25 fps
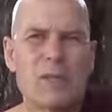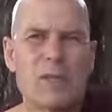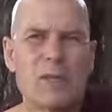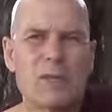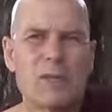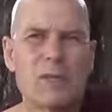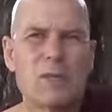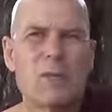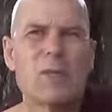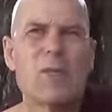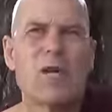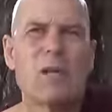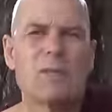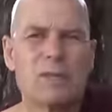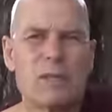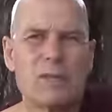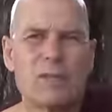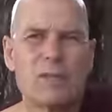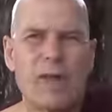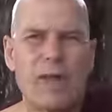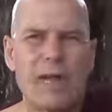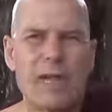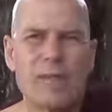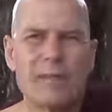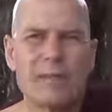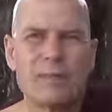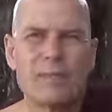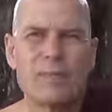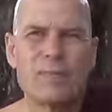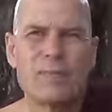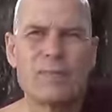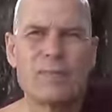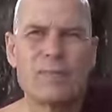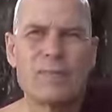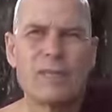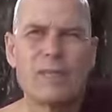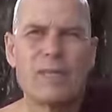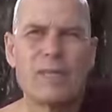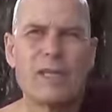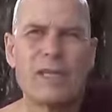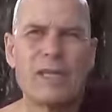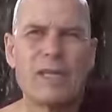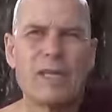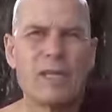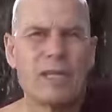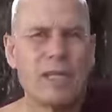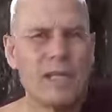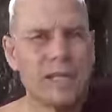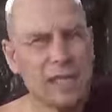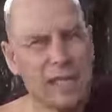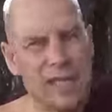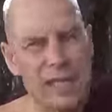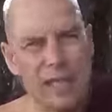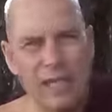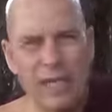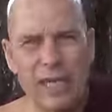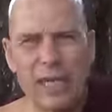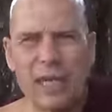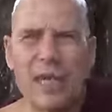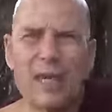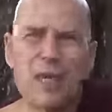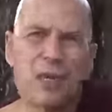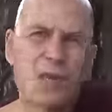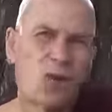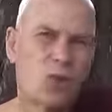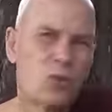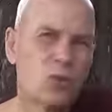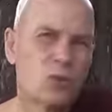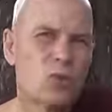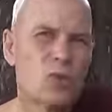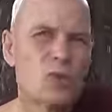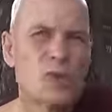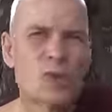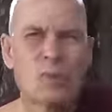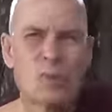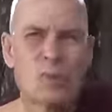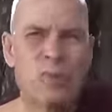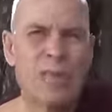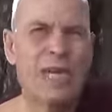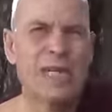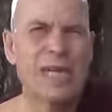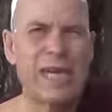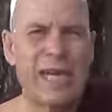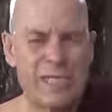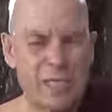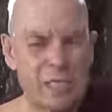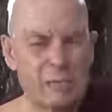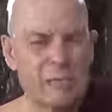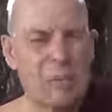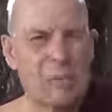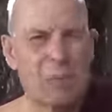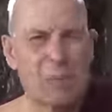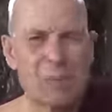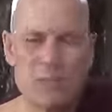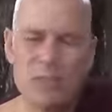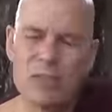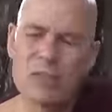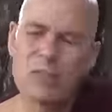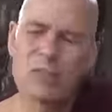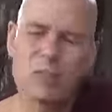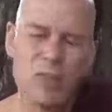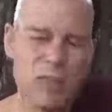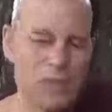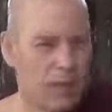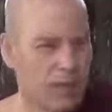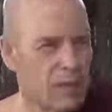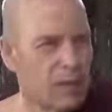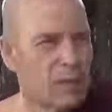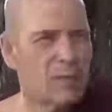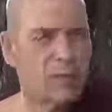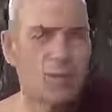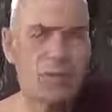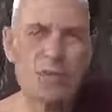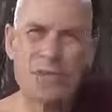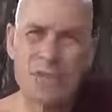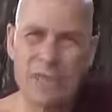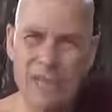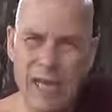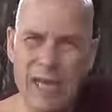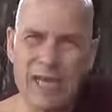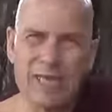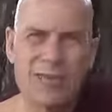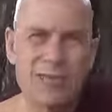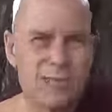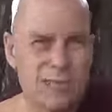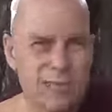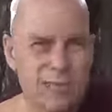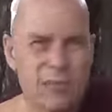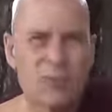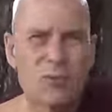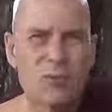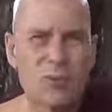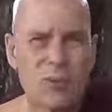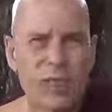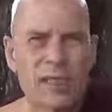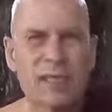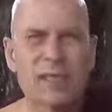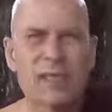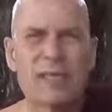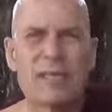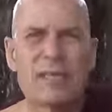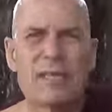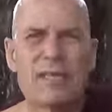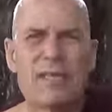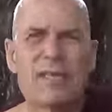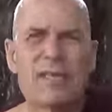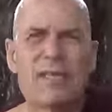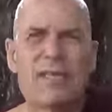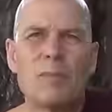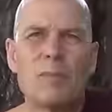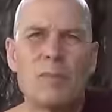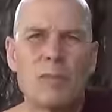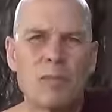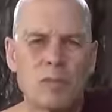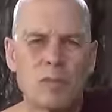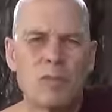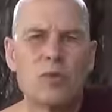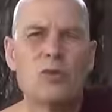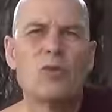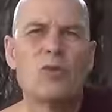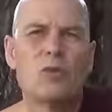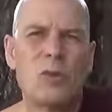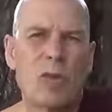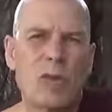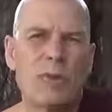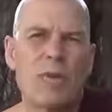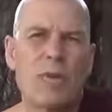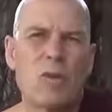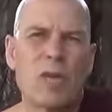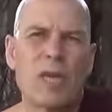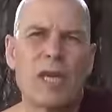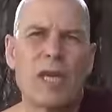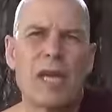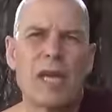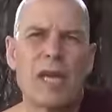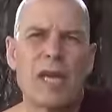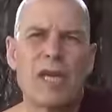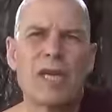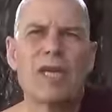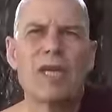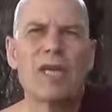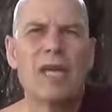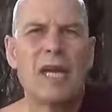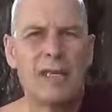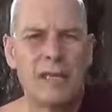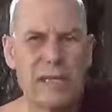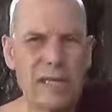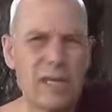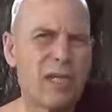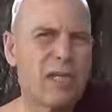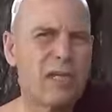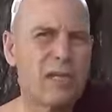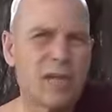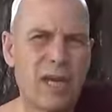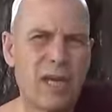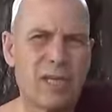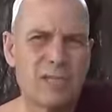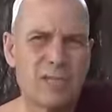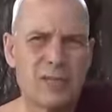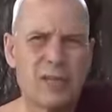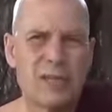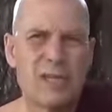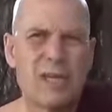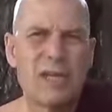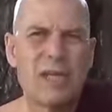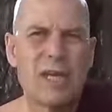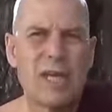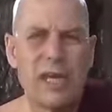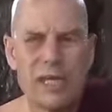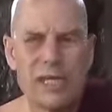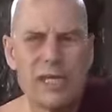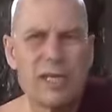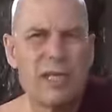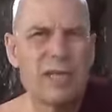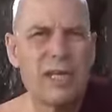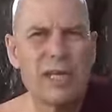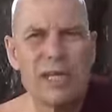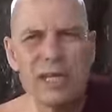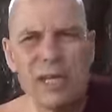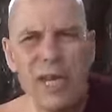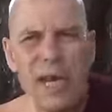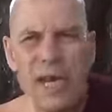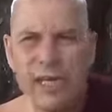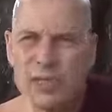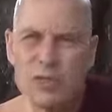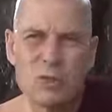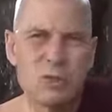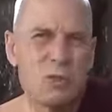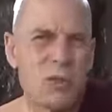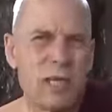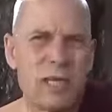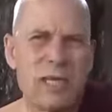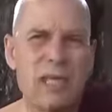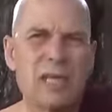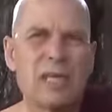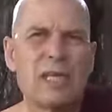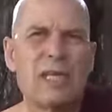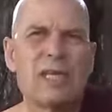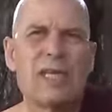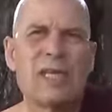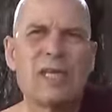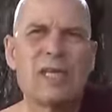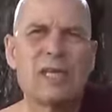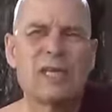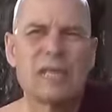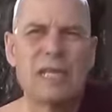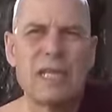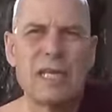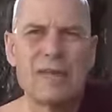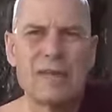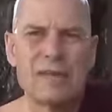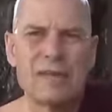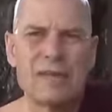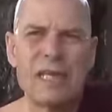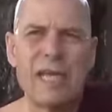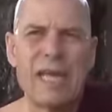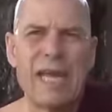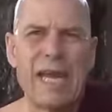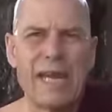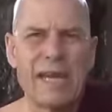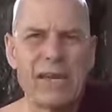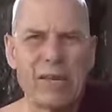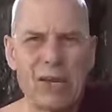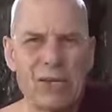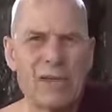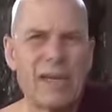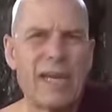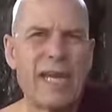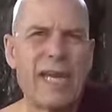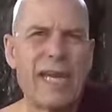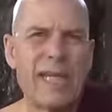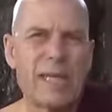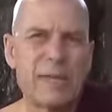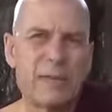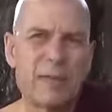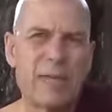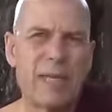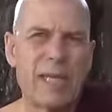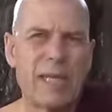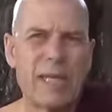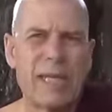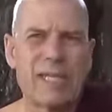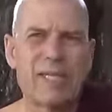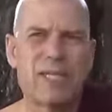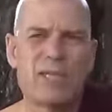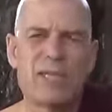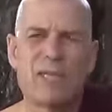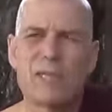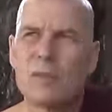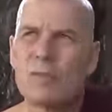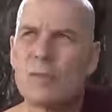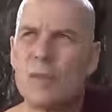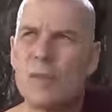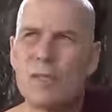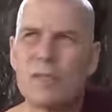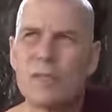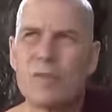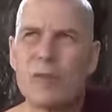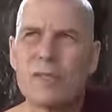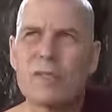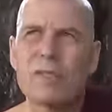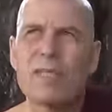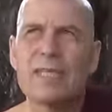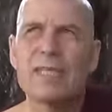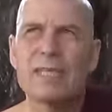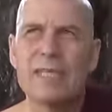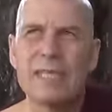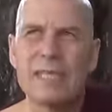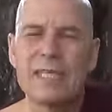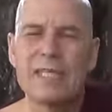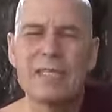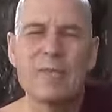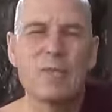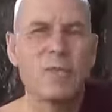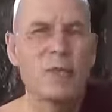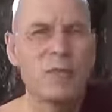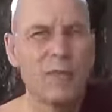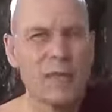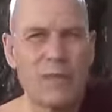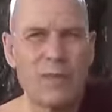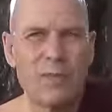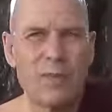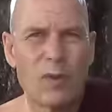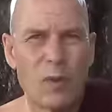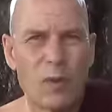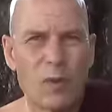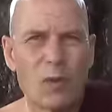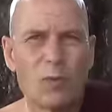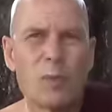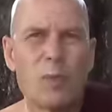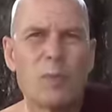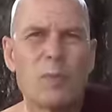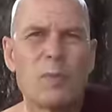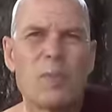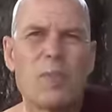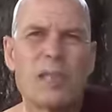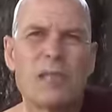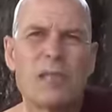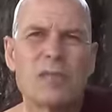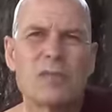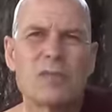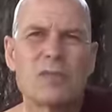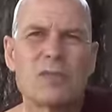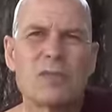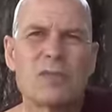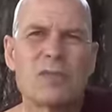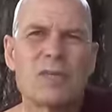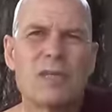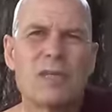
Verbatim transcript: to become divine? Then he uh, goes to the Buddha and asks permission, and the Buddha says, ah, that's a good idea. Please do, Mahāmoggallāna. And then he does. And he, he asks many devas and all their explanations about what they did when they were human beings